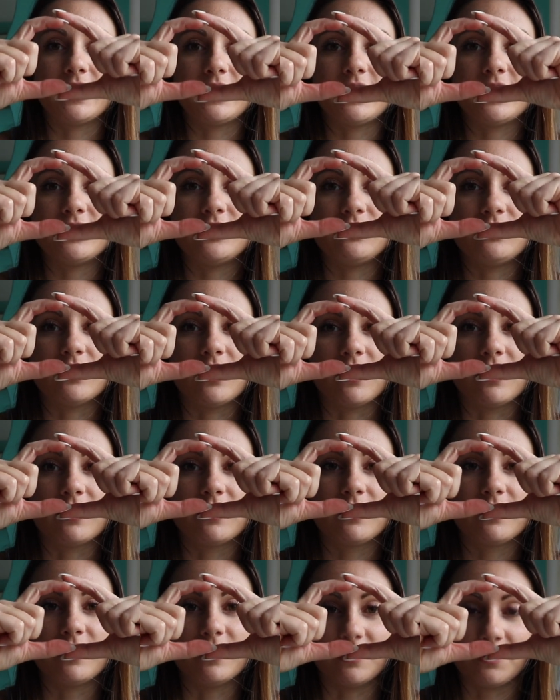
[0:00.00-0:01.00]
I kid you
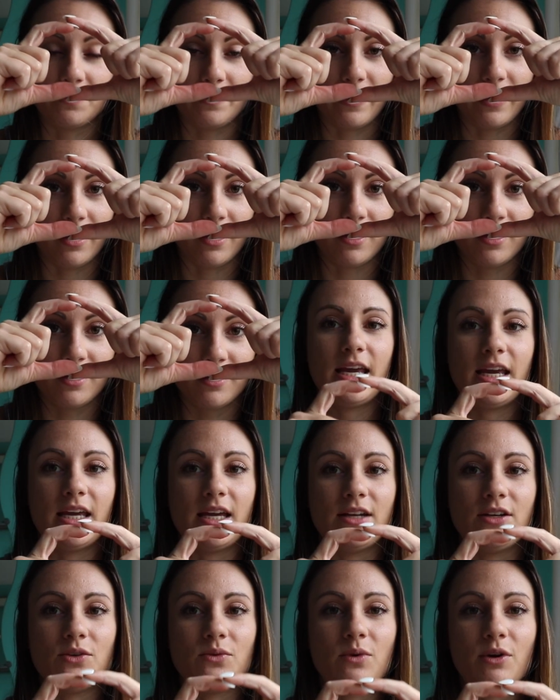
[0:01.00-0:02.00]
not, this big,
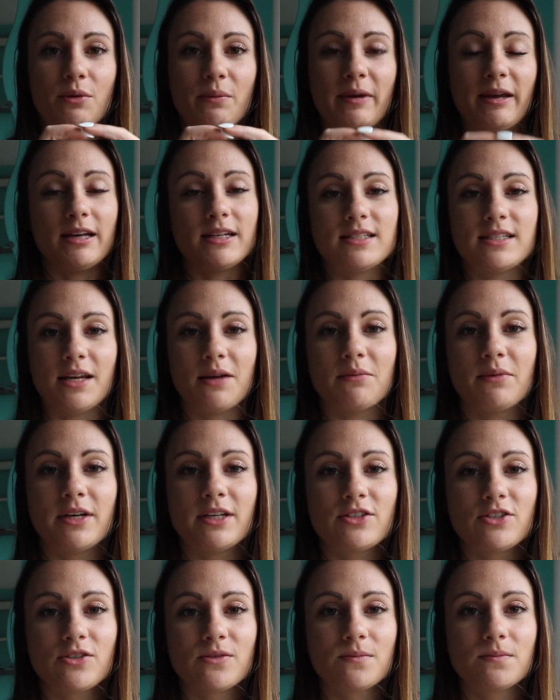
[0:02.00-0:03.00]
and you want to make a
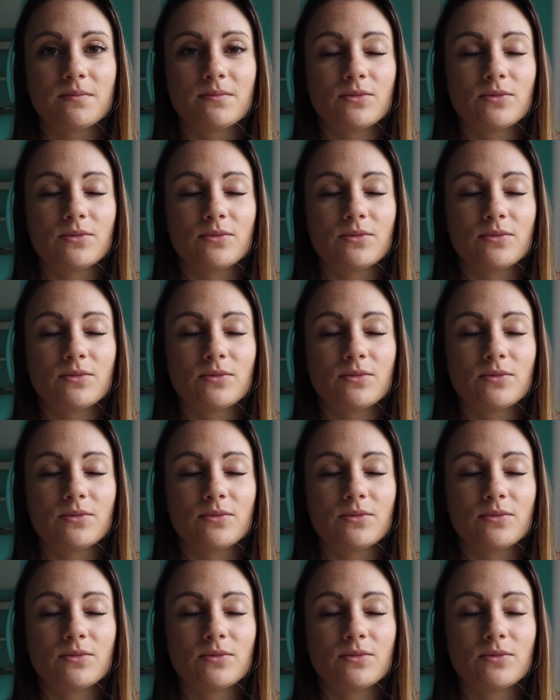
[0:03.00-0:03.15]
sandwich.